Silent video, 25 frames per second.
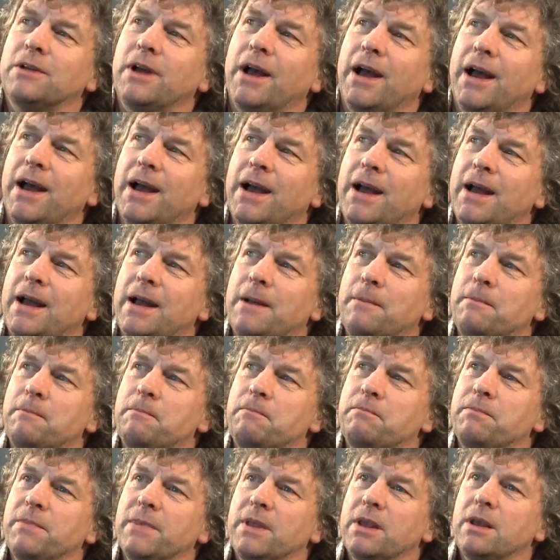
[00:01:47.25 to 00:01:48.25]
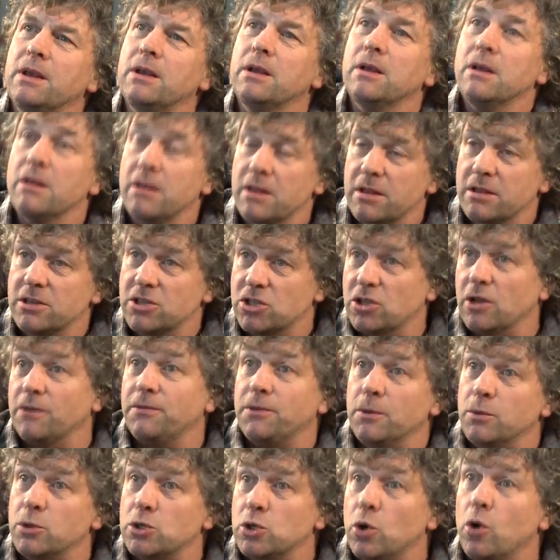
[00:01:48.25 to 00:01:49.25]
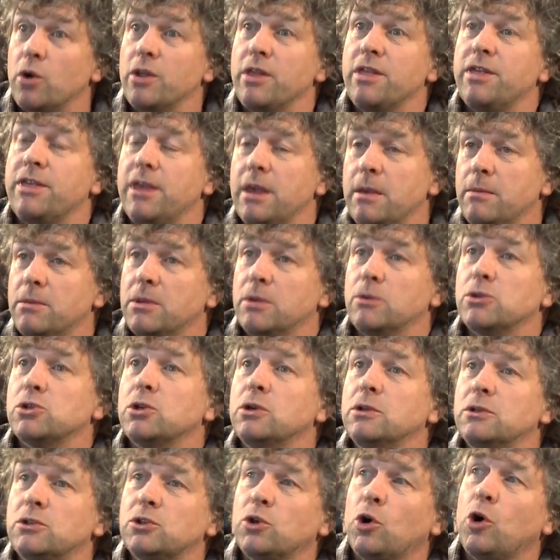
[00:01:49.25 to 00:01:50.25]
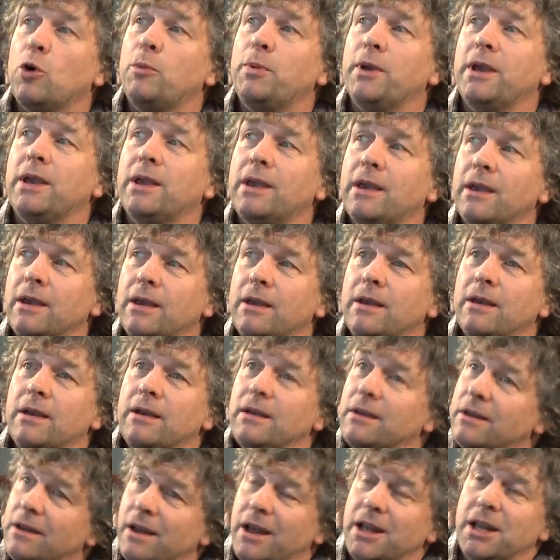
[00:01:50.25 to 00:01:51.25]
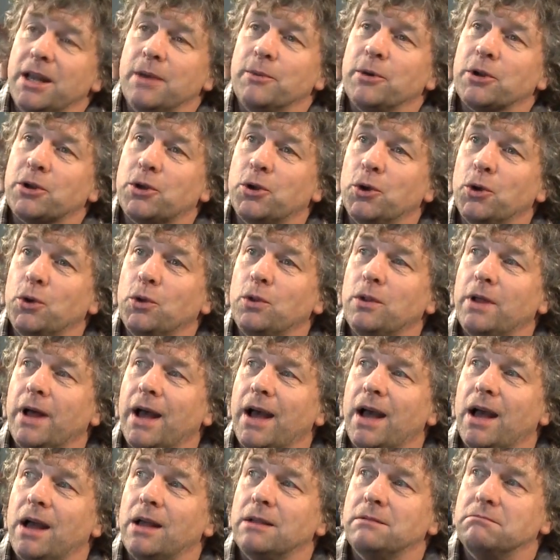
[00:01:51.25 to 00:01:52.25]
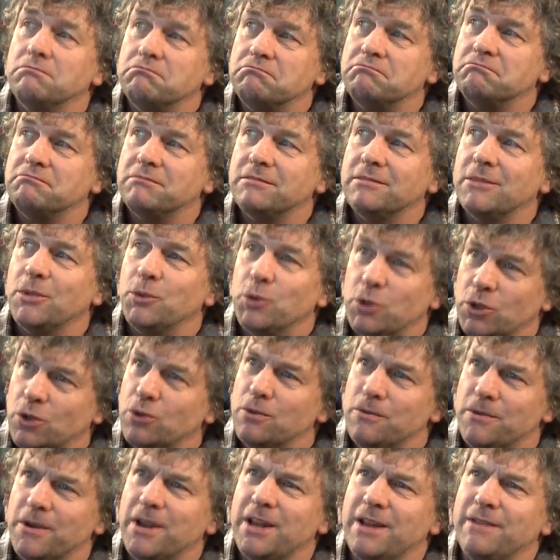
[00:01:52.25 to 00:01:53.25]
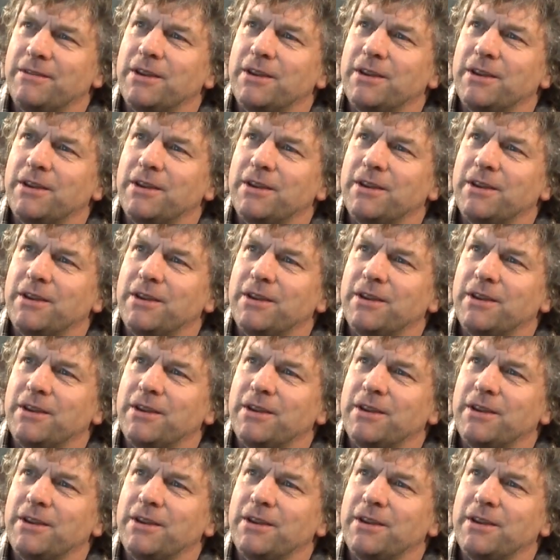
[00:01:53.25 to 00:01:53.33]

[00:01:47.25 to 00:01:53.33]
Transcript: Um, stuff that was on theme, that was on topic, and they were cool and they went doing very,